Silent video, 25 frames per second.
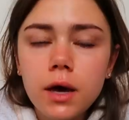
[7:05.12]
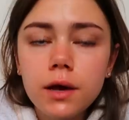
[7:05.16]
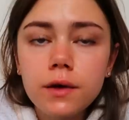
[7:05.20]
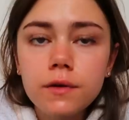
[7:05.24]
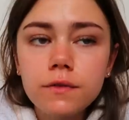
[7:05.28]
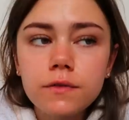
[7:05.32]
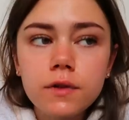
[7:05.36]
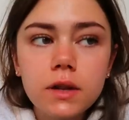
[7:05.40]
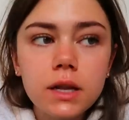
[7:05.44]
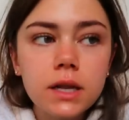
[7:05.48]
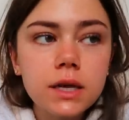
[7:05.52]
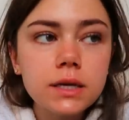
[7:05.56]
I
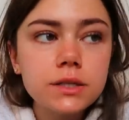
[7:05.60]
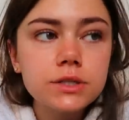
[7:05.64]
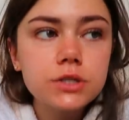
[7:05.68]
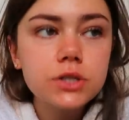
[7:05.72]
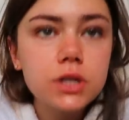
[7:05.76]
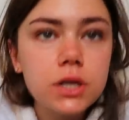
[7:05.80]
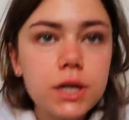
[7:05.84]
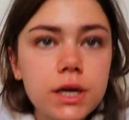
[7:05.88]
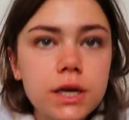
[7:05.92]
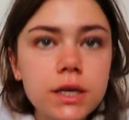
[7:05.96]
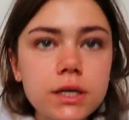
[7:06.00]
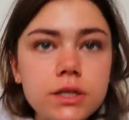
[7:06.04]
have
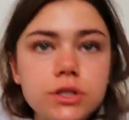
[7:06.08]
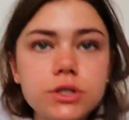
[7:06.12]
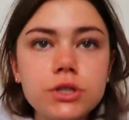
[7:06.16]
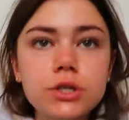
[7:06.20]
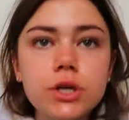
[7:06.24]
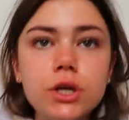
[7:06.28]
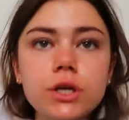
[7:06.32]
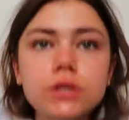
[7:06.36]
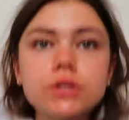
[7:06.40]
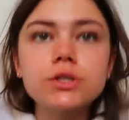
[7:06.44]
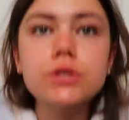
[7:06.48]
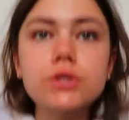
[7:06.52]
literally
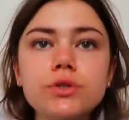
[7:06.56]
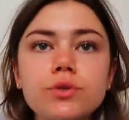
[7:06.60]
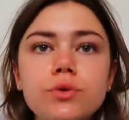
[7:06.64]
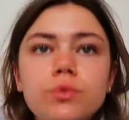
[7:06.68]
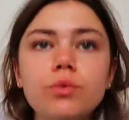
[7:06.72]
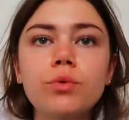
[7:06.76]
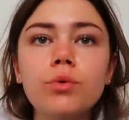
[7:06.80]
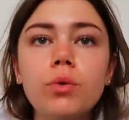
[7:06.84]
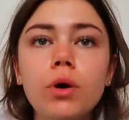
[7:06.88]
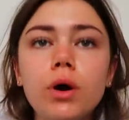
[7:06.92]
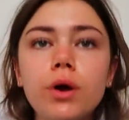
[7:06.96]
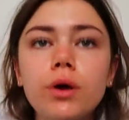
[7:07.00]
just
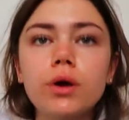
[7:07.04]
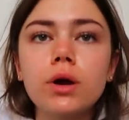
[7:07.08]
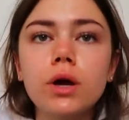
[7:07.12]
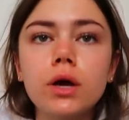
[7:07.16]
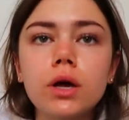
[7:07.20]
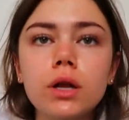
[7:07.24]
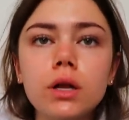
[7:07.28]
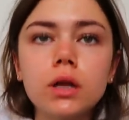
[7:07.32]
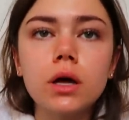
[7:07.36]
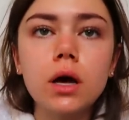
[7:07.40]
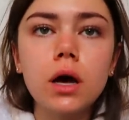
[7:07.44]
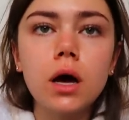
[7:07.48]

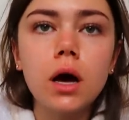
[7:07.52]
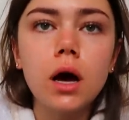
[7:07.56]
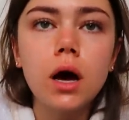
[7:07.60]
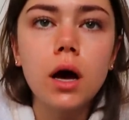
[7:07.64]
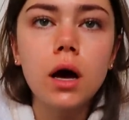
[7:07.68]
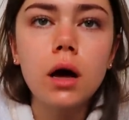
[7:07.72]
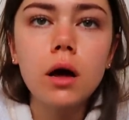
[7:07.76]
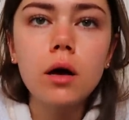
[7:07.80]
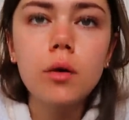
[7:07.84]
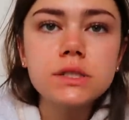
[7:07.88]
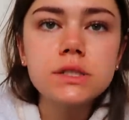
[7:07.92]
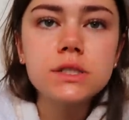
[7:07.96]
woken
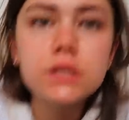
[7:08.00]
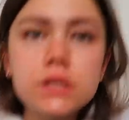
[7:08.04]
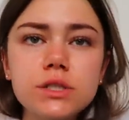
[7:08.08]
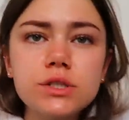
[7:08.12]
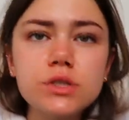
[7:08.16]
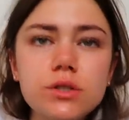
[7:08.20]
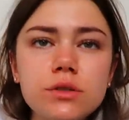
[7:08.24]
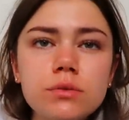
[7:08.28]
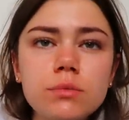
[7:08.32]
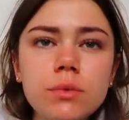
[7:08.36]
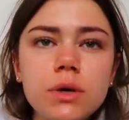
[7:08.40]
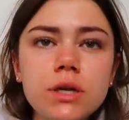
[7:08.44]
up. This is
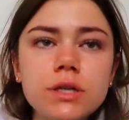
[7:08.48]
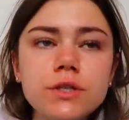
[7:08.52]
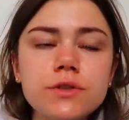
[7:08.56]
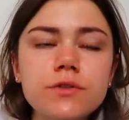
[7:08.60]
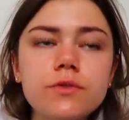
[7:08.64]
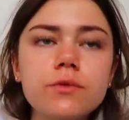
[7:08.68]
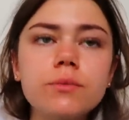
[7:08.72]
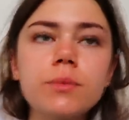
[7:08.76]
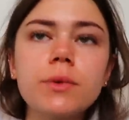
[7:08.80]
too much